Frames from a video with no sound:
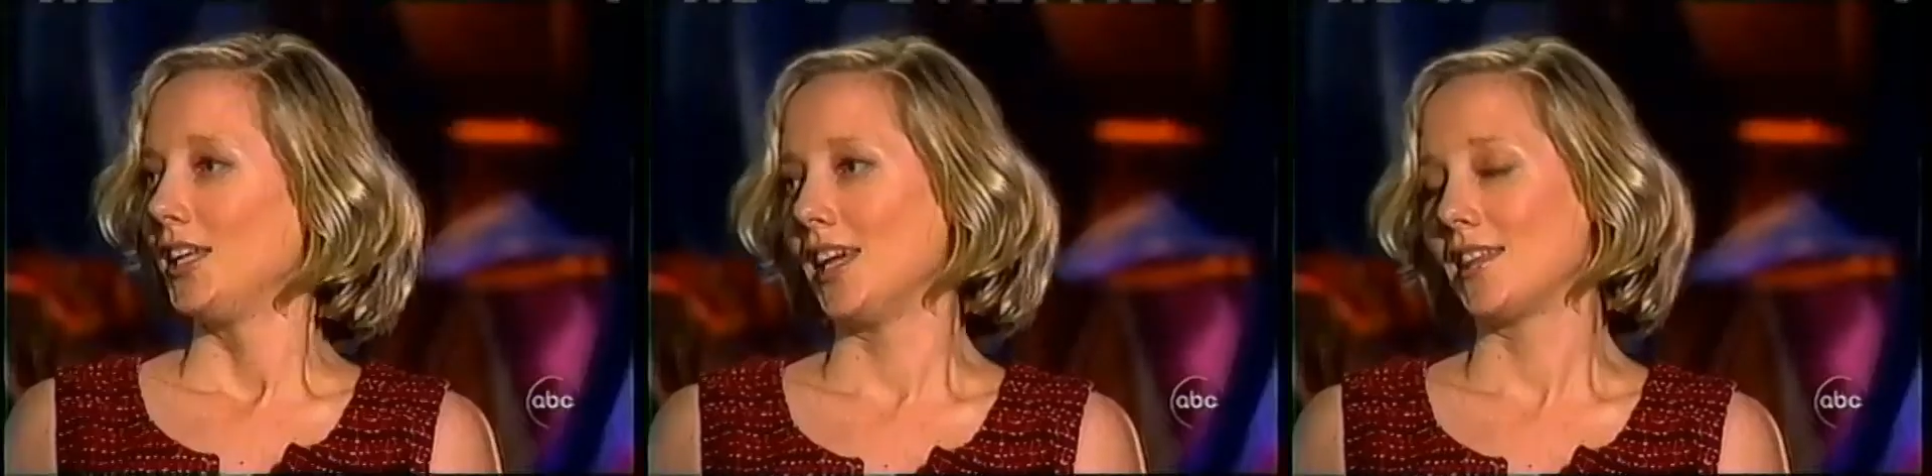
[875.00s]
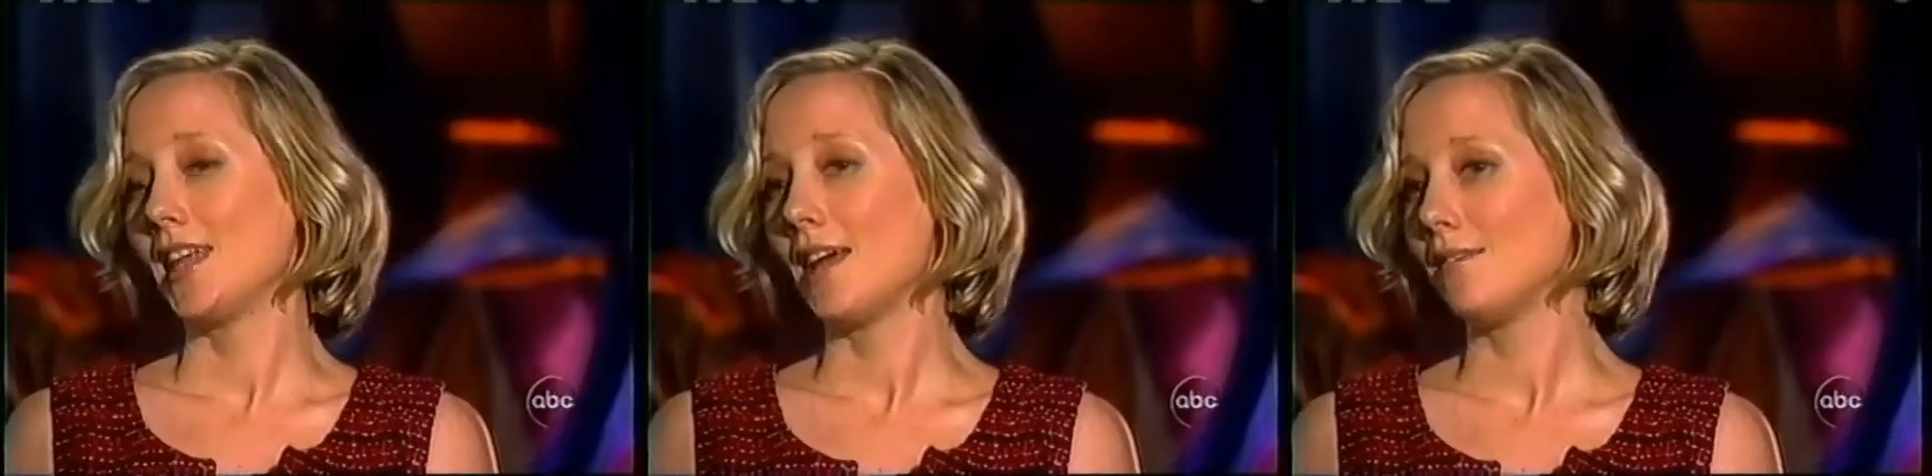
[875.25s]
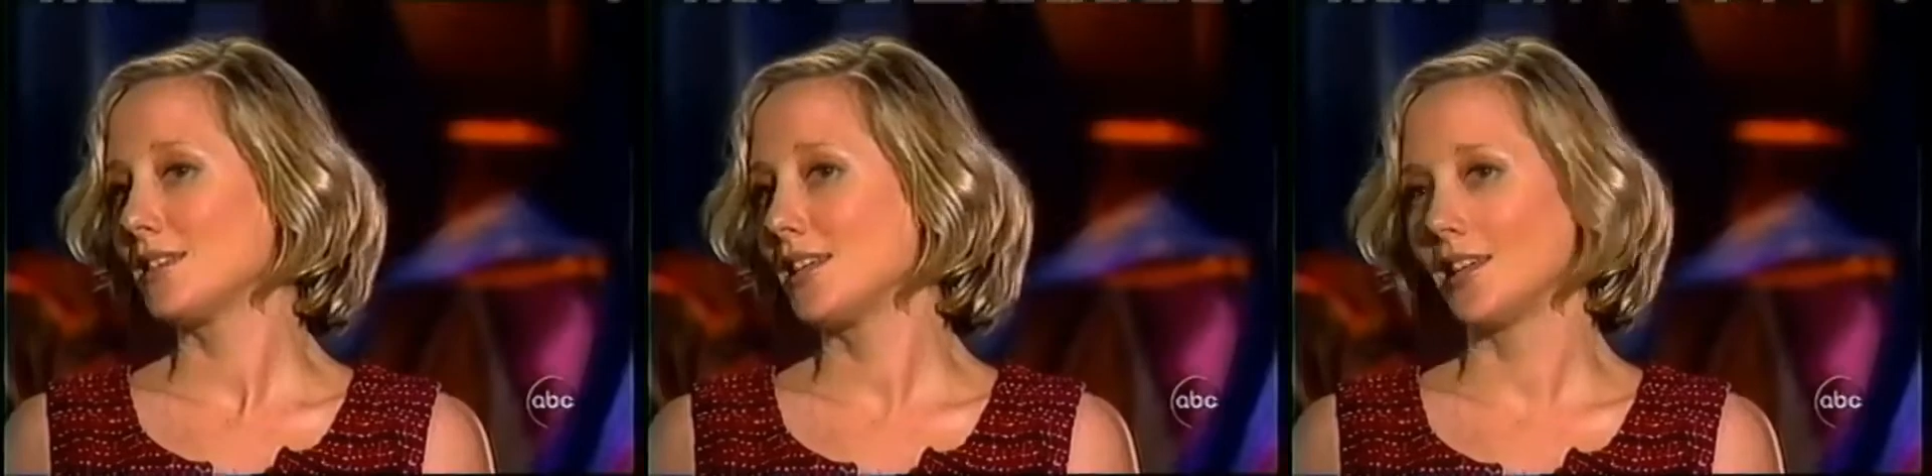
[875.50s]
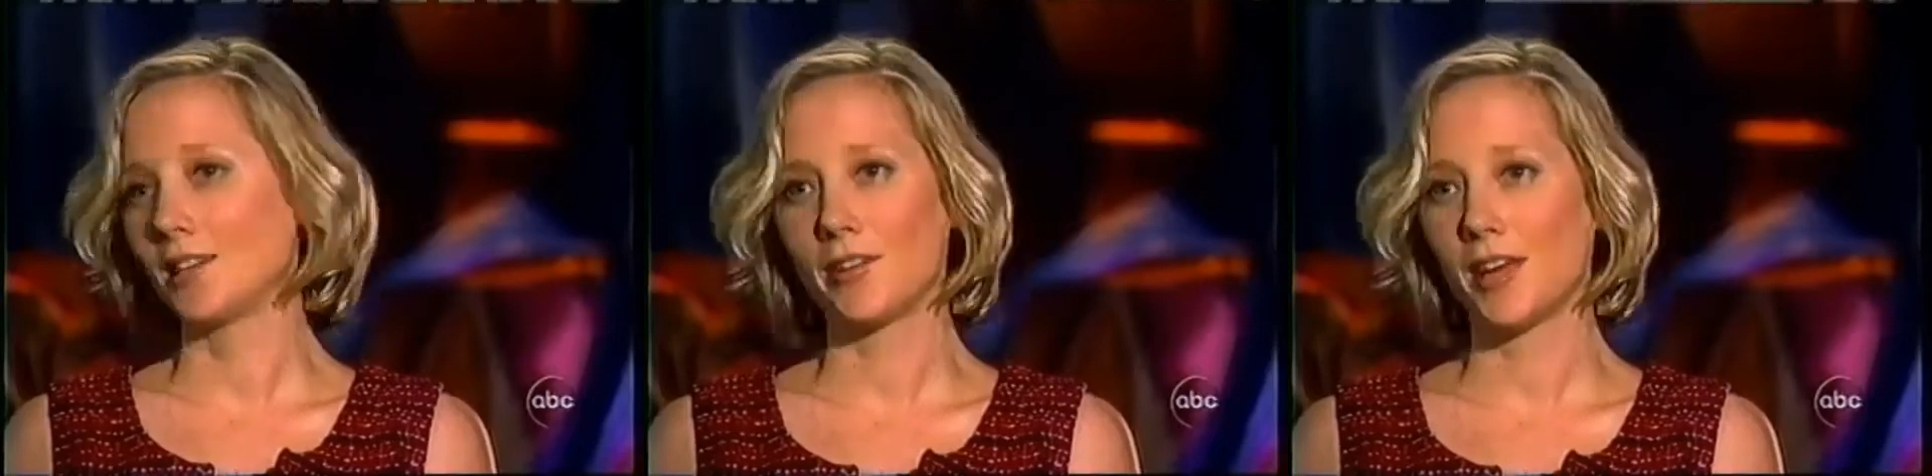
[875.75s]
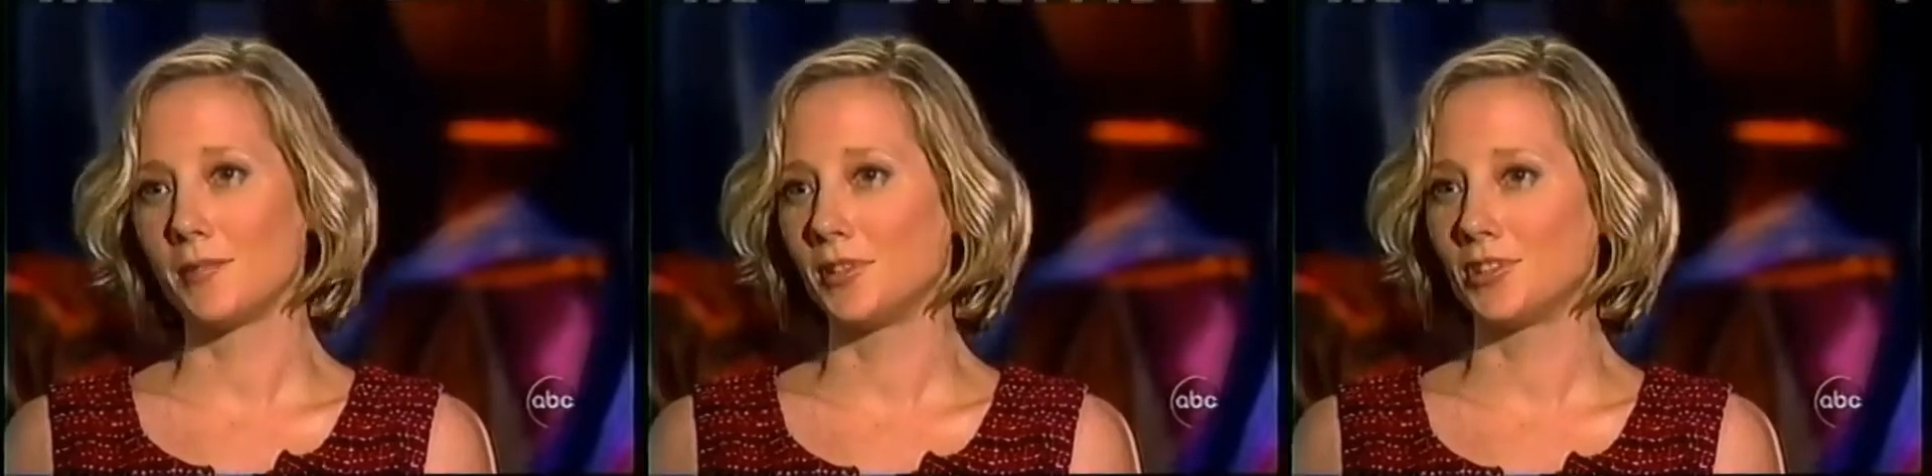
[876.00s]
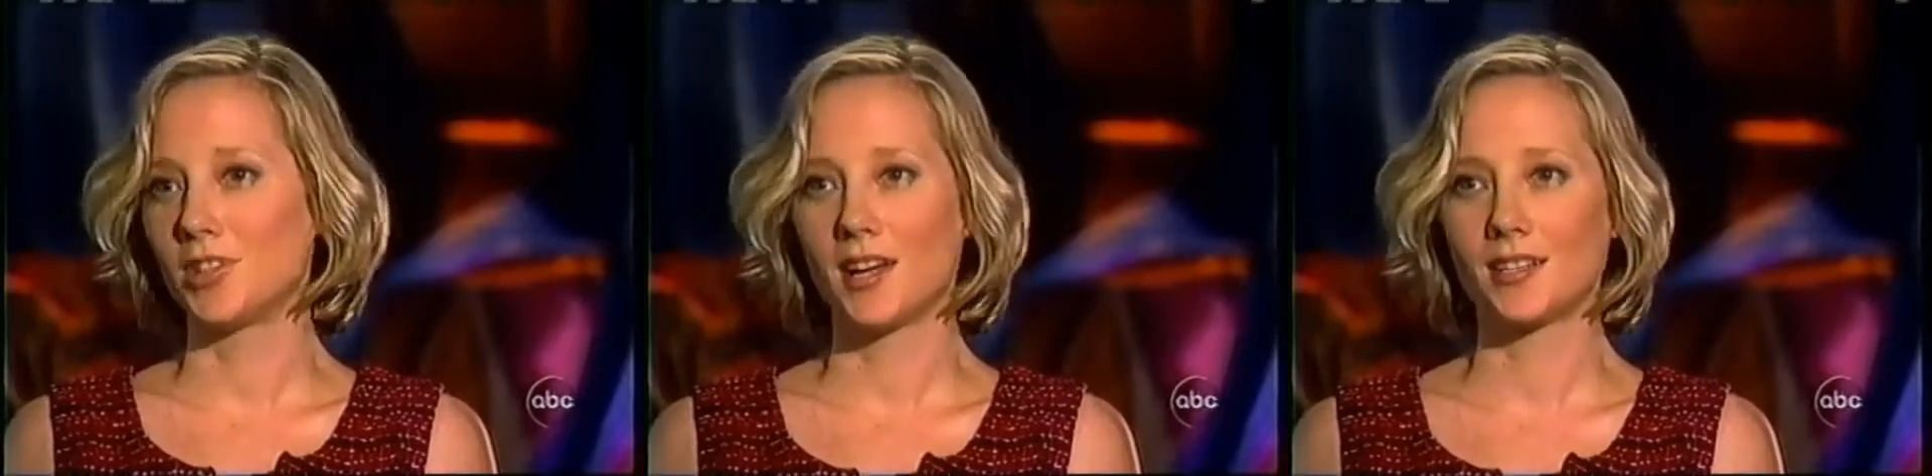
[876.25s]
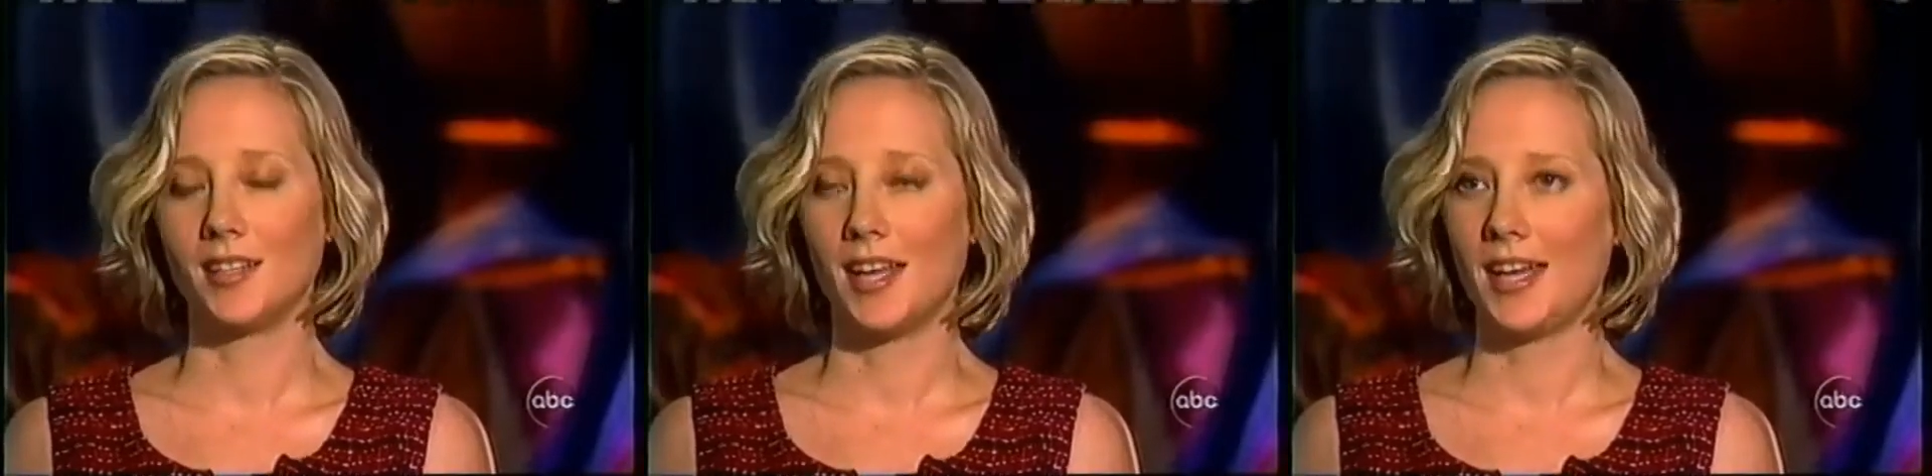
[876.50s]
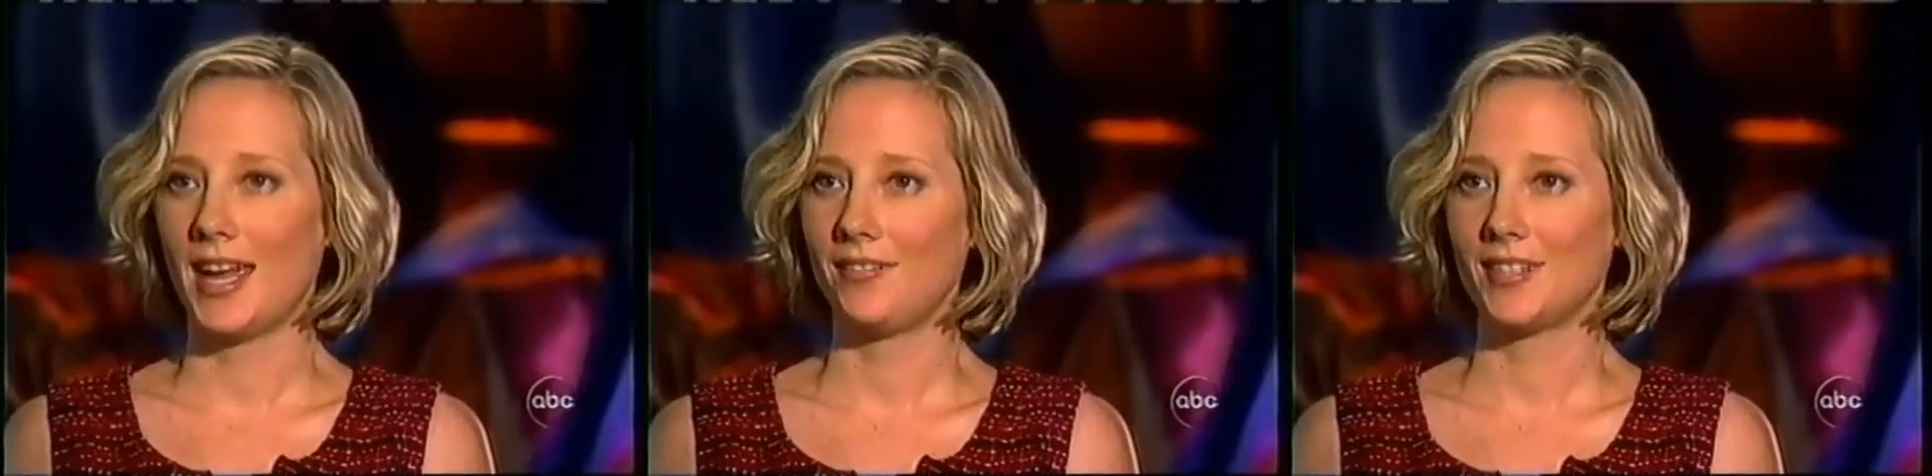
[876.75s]
Yeah, that was an incredible juggle,
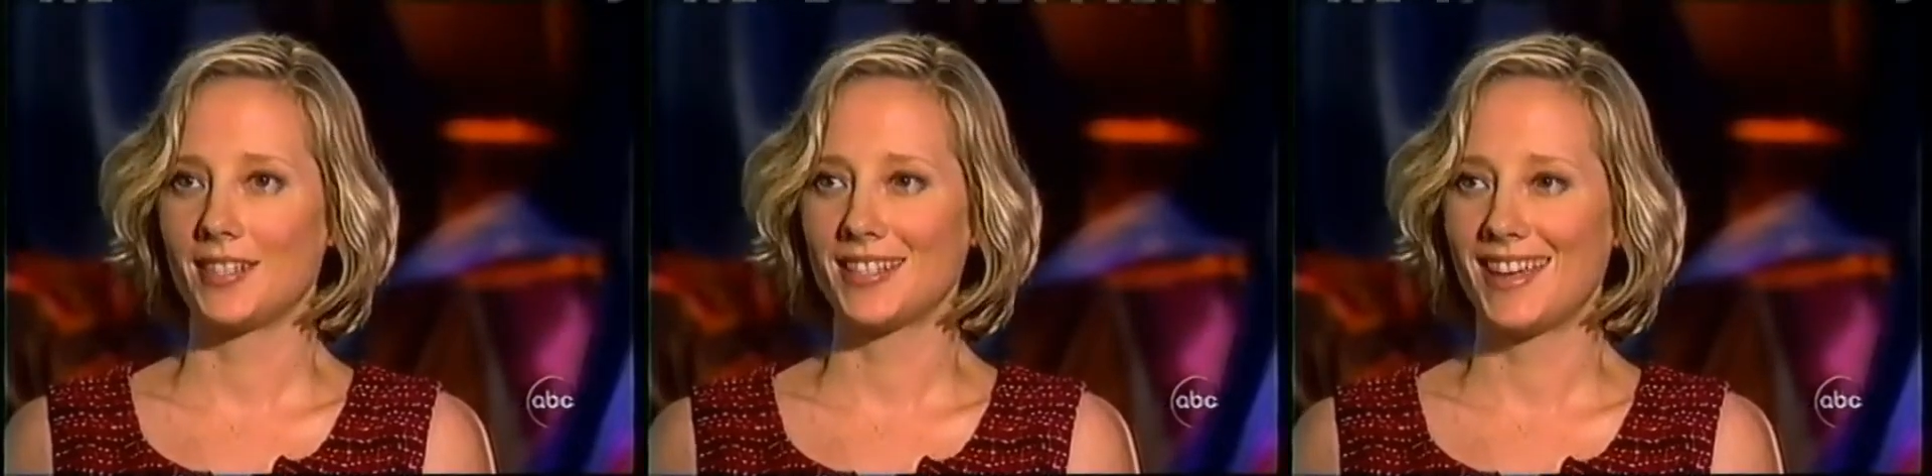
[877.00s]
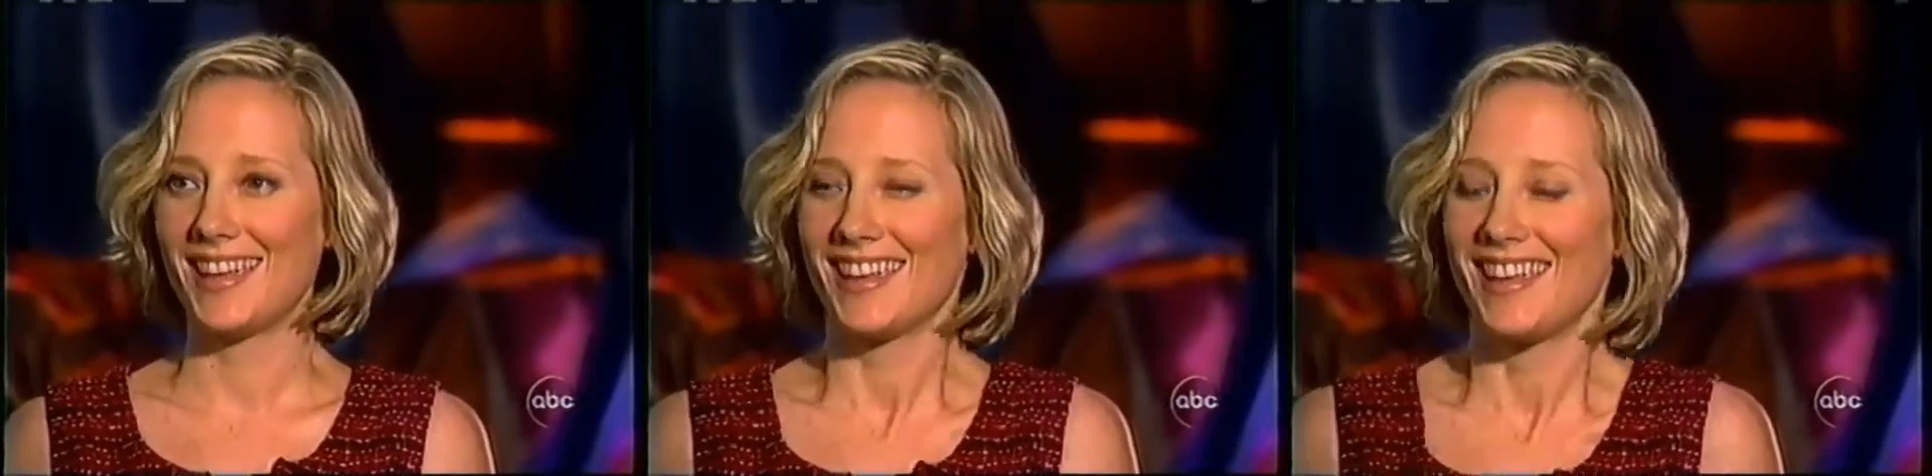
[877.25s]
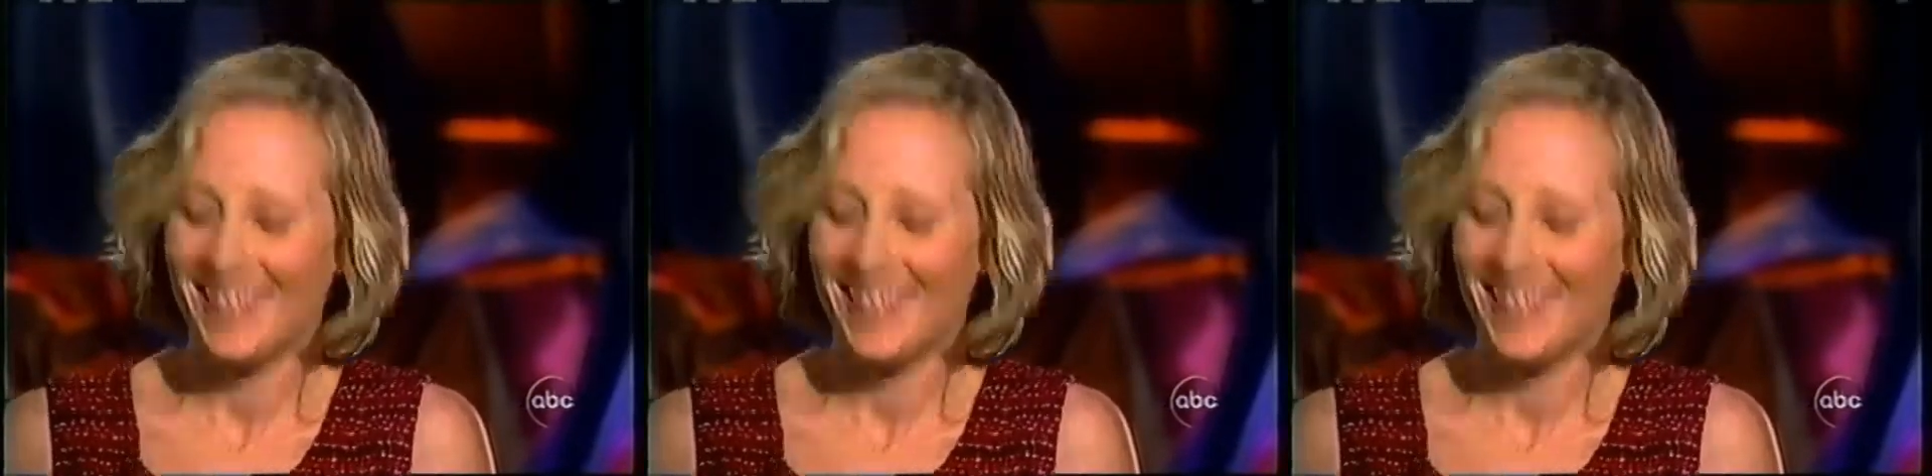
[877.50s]
I have to say.